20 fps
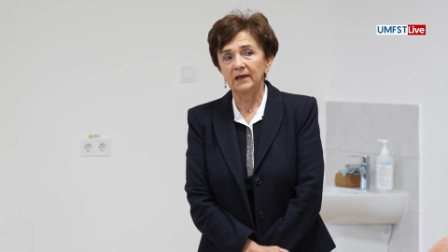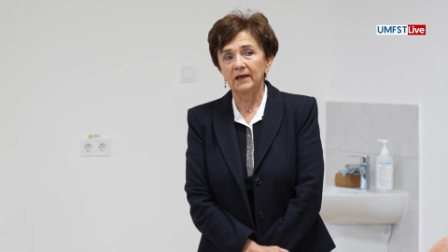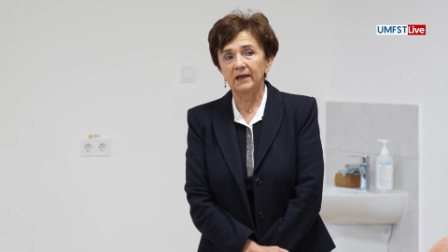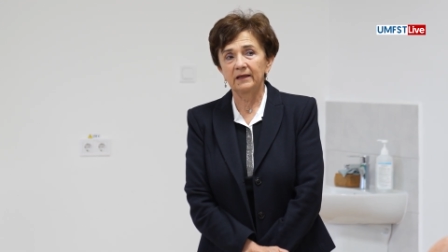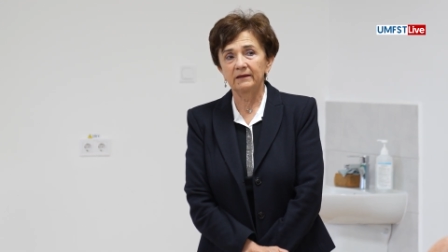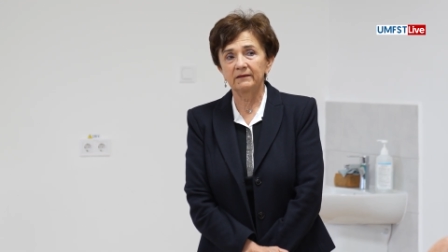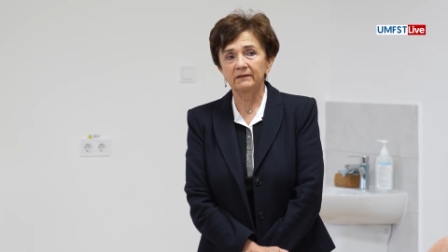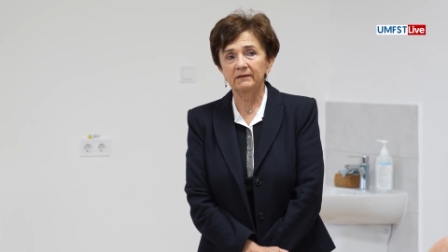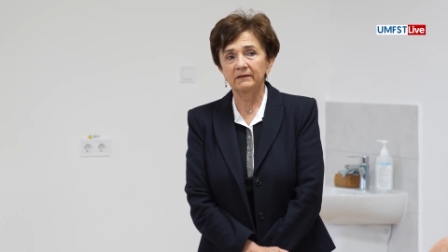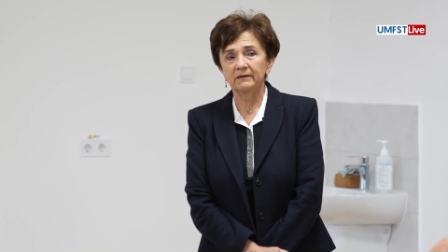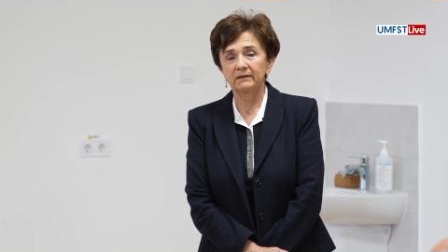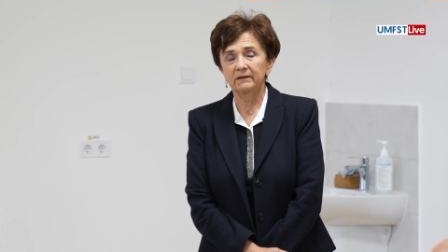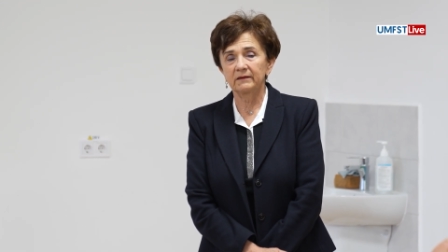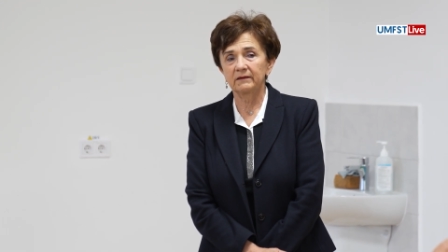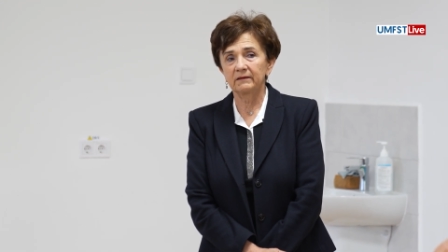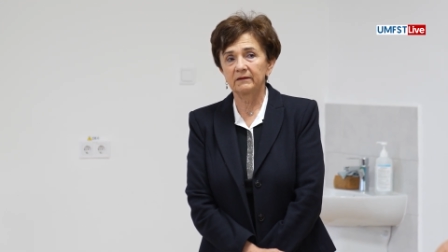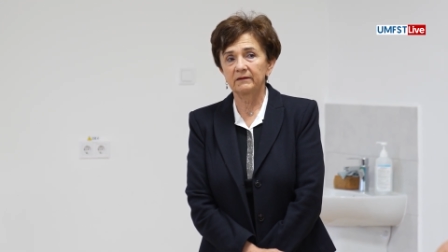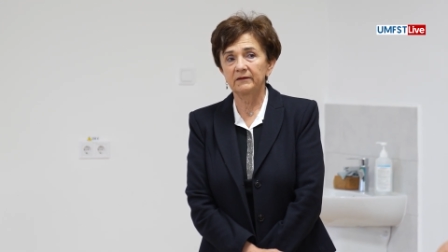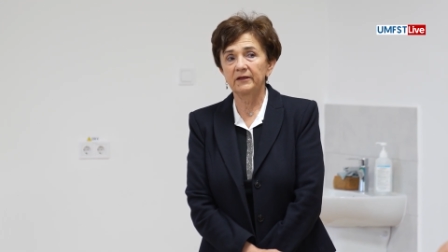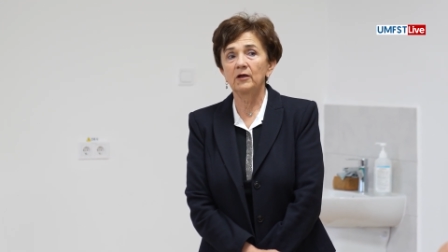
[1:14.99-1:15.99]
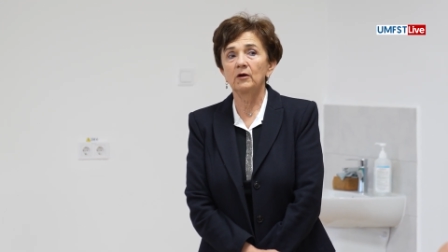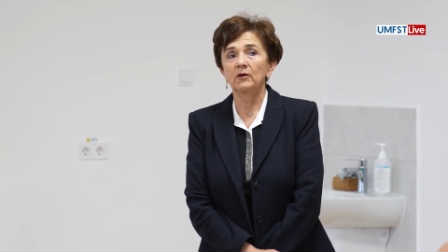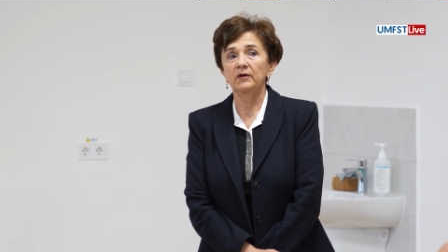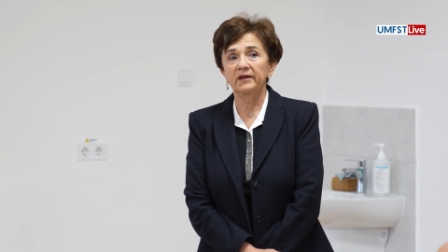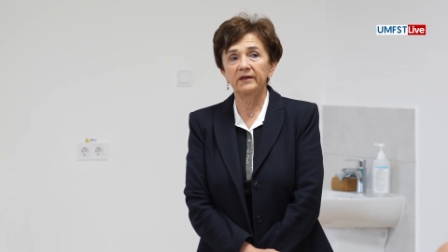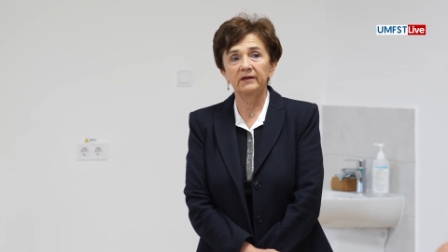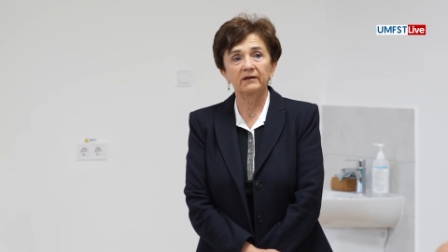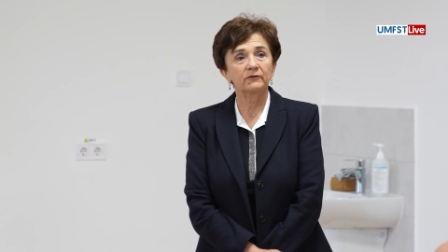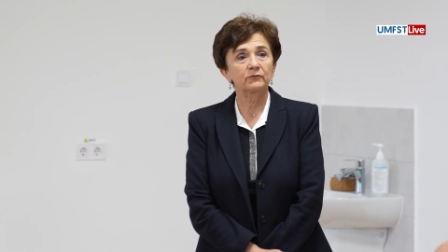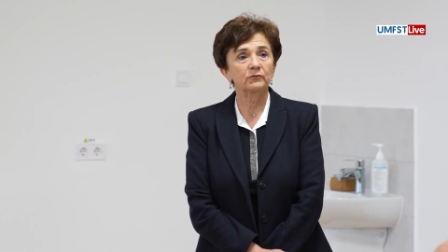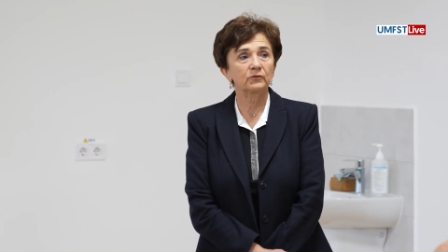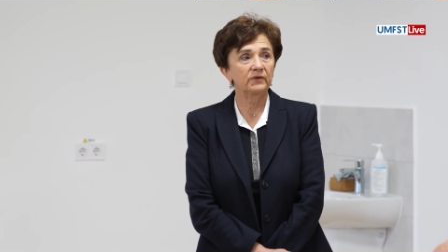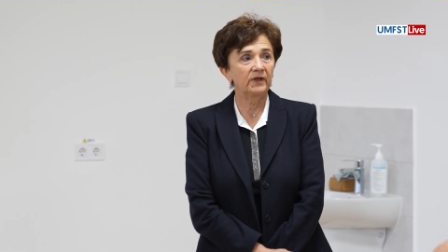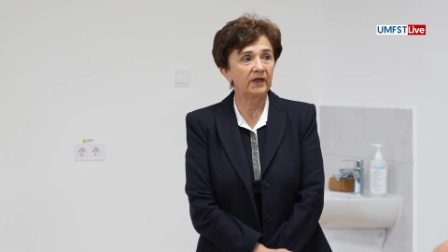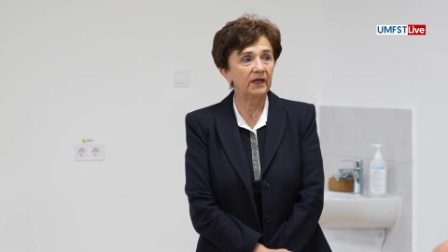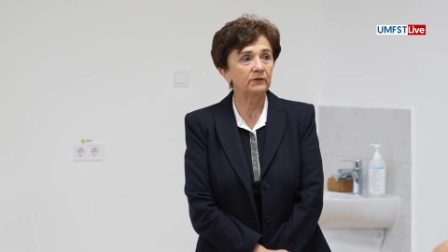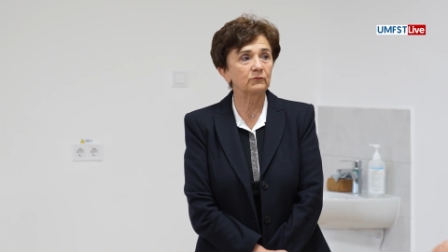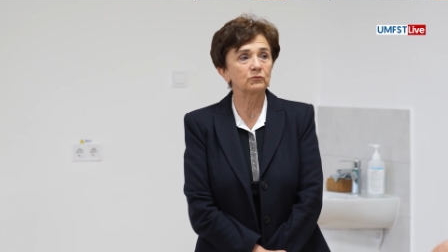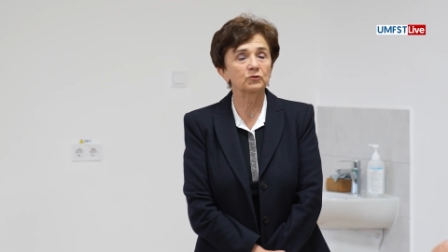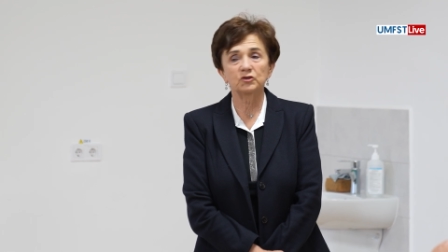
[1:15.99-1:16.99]
and they are here
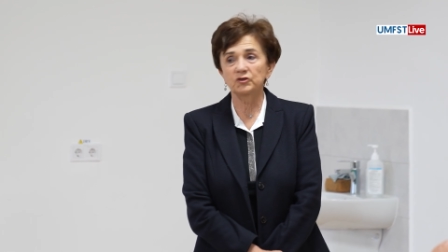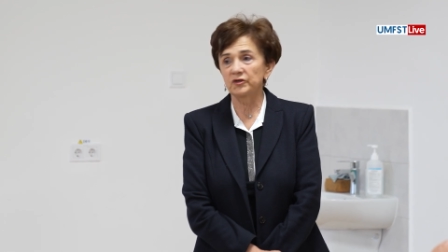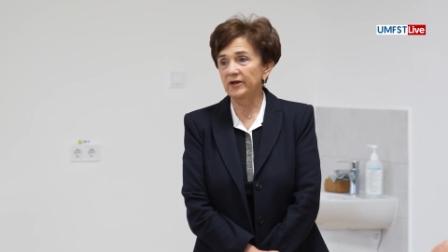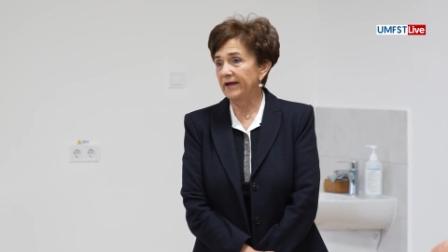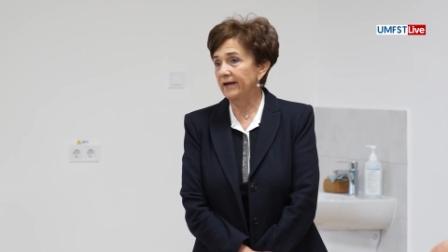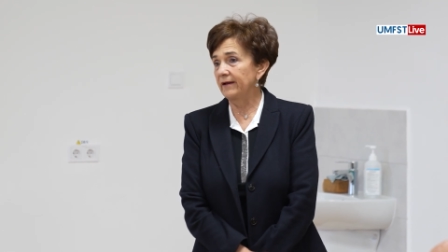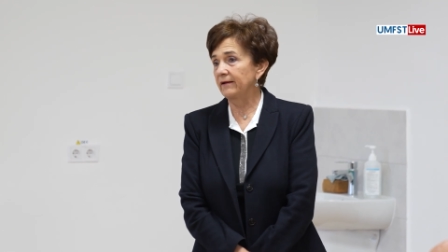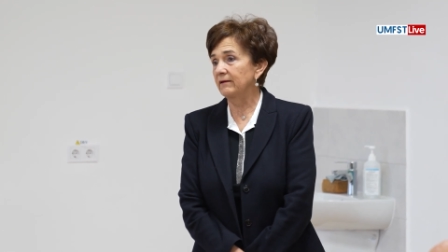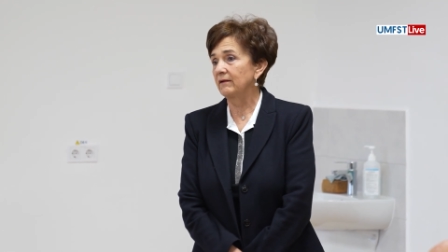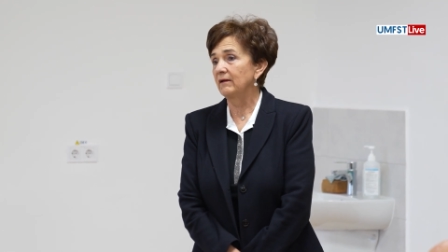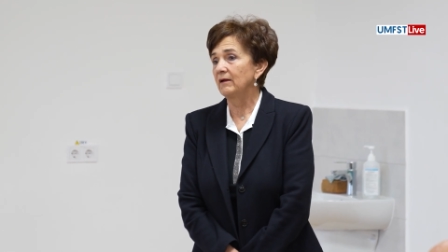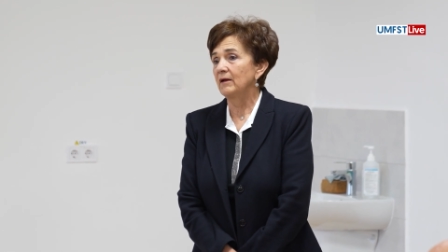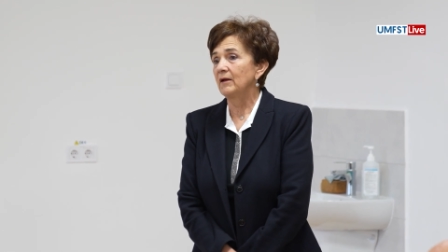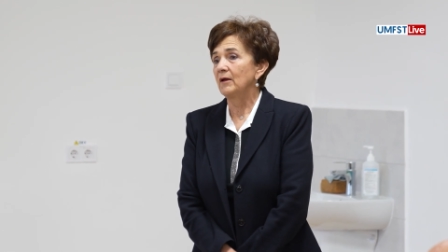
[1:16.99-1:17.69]
today to share